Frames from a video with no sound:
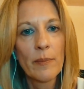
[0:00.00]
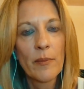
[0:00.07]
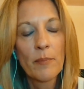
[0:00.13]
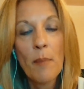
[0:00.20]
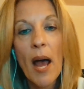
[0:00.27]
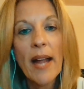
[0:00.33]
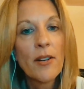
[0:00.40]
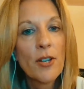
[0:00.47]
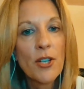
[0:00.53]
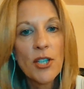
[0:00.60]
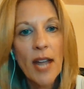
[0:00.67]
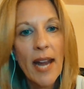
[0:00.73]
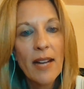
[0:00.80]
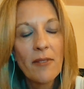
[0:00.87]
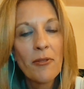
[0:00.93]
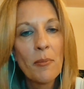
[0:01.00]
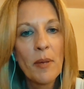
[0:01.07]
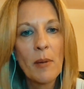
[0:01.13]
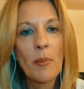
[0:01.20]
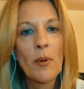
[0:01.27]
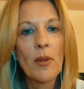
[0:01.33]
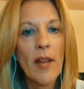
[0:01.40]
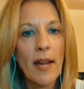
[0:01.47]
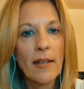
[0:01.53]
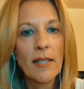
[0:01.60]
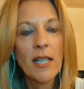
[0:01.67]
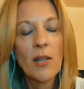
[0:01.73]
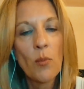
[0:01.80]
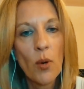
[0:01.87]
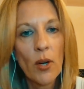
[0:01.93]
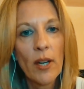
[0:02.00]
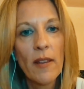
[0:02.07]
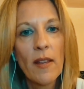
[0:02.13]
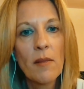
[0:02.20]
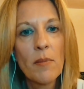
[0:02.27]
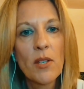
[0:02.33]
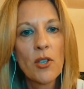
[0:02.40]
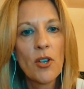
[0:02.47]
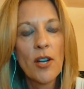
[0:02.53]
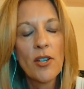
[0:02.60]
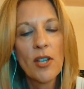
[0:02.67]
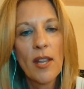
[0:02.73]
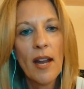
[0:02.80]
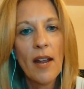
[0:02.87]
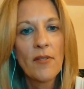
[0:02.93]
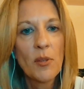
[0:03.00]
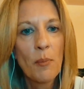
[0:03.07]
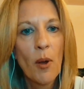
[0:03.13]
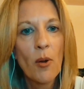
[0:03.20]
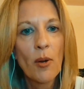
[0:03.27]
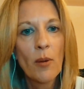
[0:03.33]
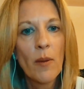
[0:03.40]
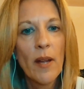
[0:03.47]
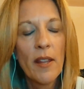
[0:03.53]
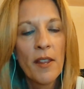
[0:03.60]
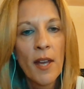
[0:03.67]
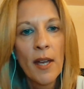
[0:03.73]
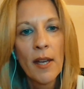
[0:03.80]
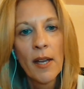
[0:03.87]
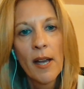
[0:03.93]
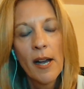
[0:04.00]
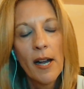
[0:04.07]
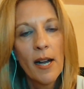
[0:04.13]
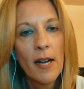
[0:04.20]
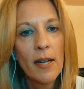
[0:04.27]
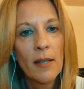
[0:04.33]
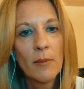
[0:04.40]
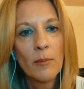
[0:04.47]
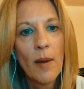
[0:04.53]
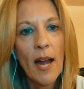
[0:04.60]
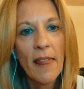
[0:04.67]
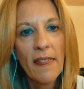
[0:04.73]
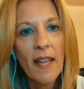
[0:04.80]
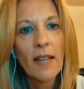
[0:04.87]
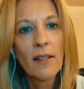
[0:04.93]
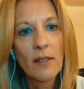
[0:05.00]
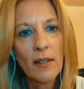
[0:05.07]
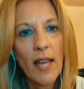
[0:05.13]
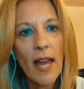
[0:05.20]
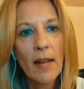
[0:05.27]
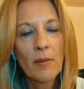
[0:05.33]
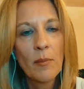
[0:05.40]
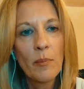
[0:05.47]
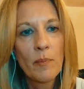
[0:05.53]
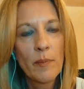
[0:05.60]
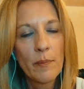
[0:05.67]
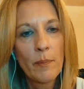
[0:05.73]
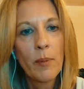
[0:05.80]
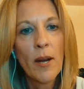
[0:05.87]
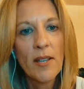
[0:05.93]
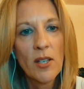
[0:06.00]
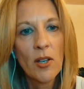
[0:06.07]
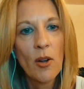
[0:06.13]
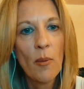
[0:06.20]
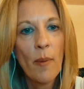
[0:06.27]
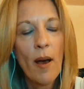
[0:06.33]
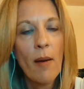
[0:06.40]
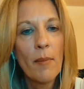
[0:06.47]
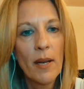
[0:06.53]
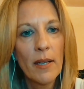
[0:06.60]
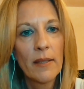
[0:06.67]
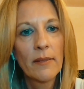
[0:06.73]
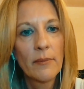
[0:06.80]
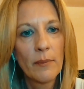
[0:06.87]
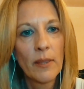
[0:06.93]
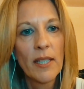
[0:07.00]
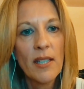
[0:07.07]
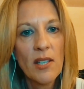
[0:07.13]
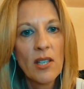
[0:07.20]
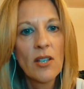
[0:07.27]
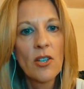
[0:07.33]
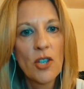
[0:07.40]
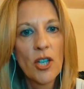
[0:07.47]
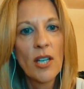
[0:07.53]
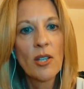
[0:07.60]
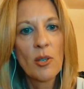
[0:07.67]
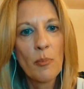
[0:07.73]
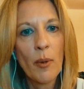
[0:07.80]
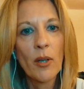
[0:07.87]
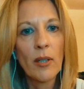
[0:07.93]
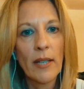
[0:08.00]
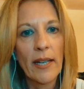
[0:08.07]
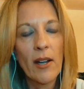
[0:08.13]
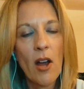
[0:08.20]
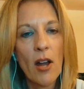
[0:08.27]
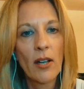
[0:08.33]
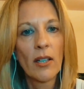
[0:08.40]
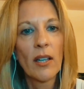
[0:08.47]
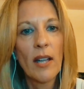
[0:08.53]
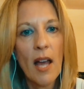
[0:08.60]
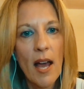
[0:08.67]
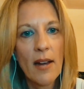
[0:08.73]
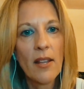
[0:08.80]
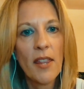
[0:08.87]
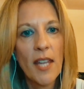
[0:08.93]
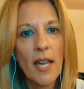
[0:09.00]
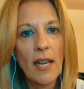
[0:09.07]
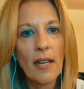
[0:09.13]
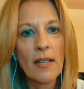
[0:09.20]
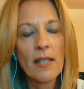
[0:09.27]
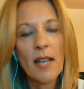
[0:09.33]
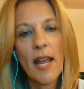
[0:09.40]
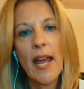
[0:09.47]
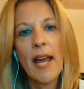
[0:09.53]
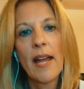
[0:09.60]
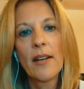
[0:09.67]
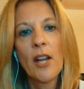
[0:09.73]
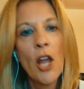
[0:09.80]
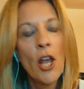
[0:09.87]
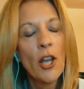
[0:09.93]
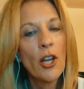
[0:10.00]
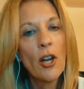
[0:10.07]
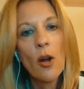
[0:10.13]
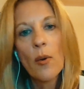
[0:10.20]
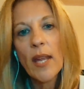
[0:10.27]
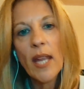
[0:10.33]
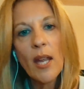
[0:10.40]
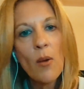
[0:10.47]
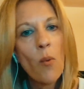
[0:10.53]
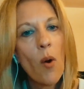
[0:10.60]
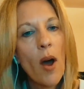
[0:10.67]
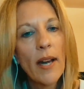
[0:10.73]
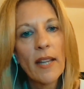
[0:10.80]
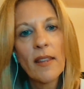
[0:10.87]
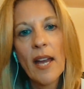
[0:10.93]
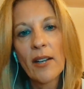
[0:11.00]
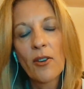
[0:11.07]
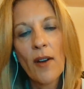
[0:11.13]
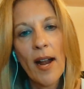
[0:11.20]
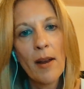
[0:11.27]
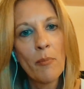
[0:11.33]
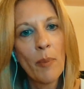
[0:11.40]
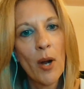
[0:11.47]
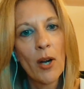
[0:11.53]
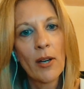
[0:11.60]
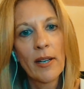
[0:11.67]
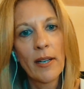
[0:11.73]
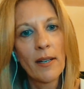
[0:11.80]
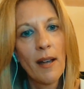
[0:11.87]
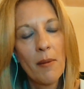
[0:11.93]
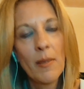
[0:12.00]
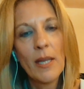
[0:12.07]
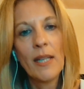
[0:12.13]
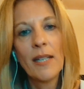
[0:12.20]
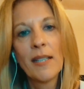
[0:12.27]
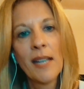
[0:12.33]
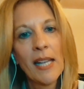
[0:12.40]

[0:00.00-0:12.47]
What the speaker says: my understanding from people that did work in the administration that I've spoken with, I think that President Obama listened to Gene Sperling on a lot of things. And, you know, he wanted that grand bargain. I mean,